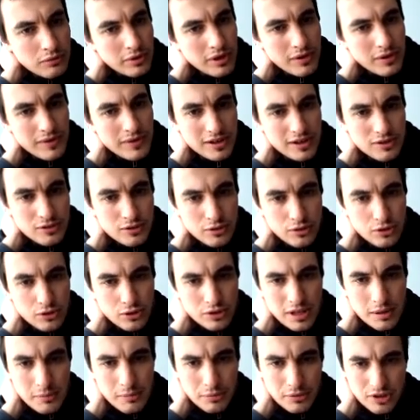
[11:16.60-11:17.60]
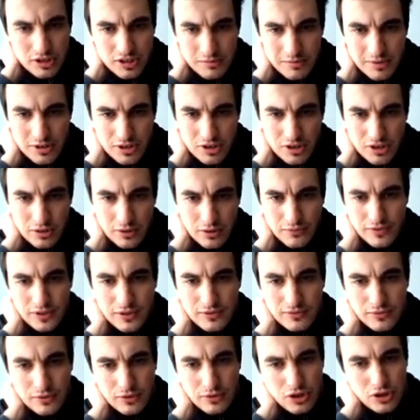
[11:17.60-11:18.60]
also a good approximation of
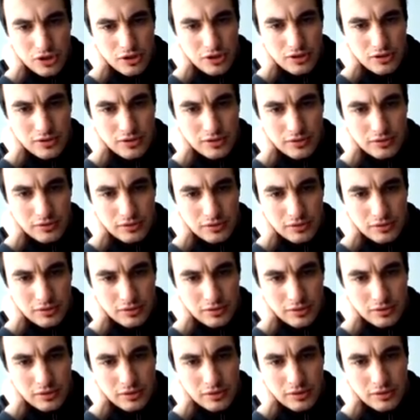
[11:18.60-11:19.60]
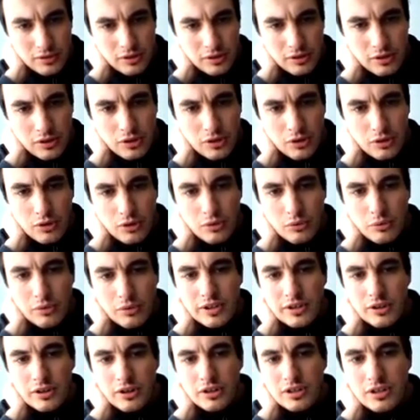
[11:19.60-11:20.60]
this function
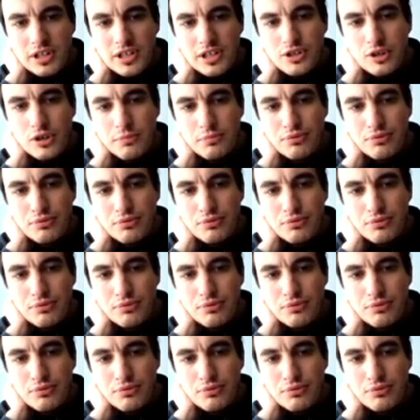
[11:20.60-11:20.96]
when only